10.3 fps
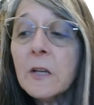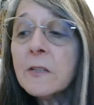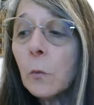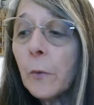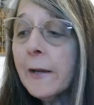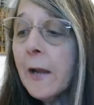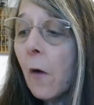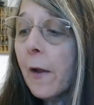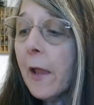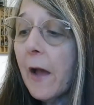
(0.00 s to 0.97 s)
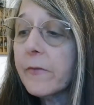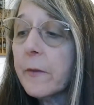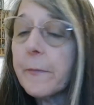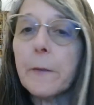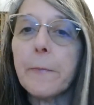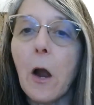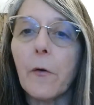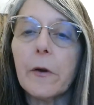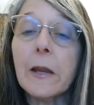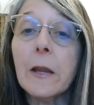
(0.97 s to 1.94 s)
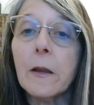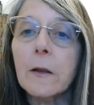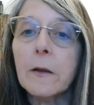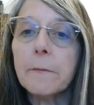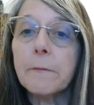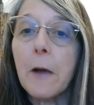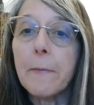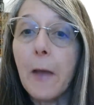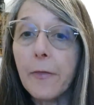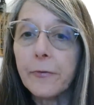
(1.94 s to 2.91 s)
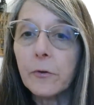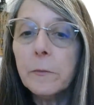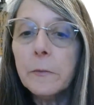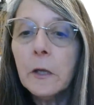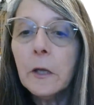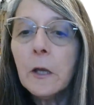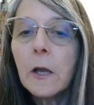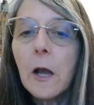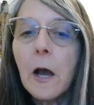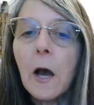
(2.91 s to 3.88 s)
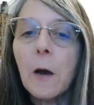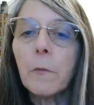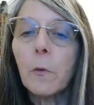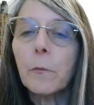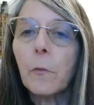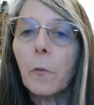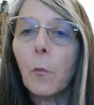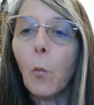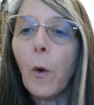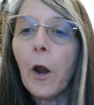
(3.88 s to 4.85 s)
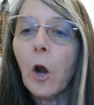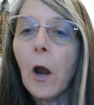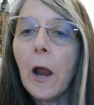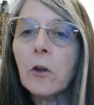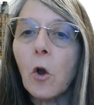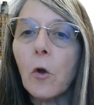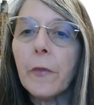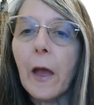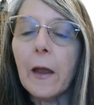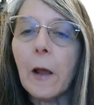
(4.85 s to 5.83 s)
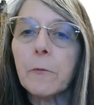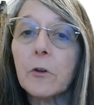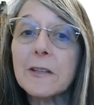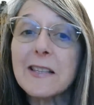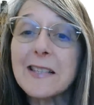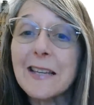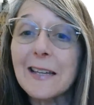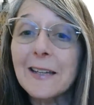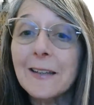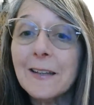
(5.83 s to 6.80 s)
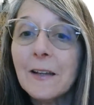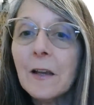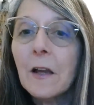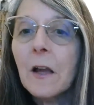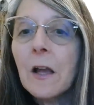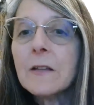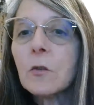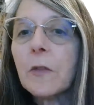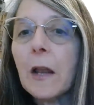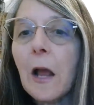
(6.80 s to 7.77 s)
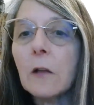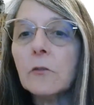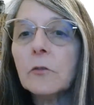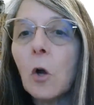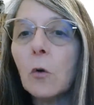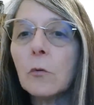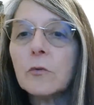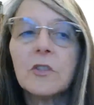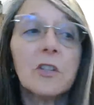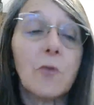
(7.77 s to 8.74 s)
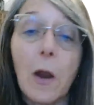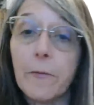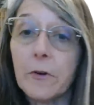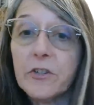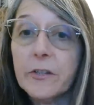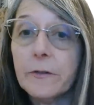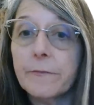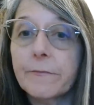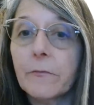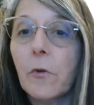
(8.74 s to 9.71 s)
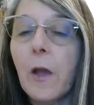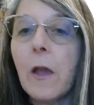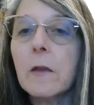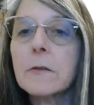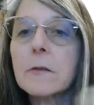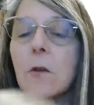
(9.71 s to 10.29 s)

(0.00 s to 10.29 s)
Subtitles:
So right now I have the metapwr in my bathroom um, where I know that I'm going to see it so that I'll know to dry brush it. Okay.